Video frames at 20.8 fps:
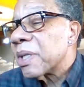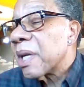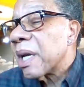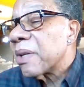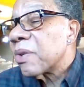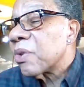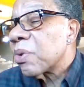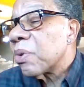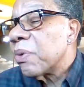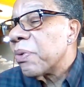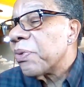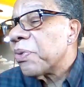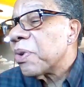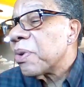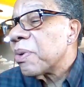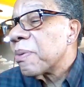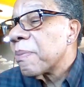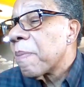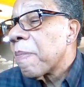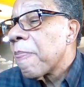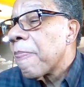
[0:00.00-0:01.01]
truthful?
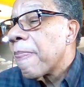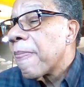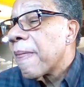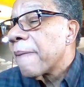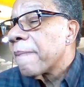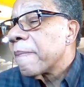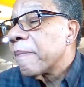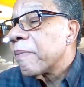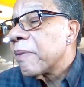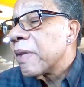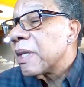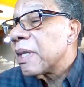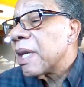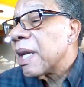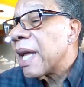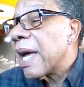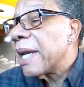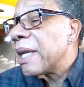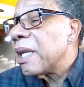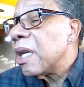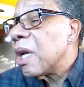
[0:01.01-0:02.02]
Did
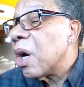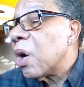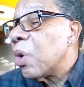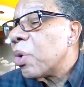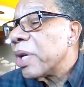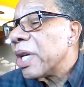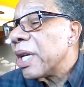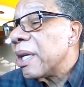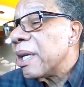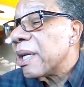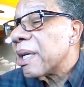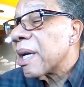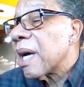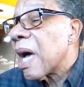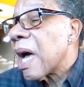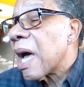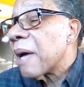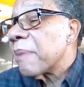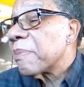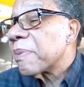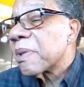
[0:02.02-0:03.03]
I know any
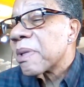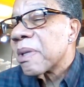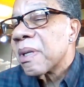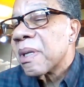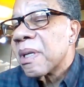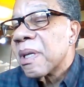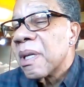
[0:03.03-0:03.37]
cops?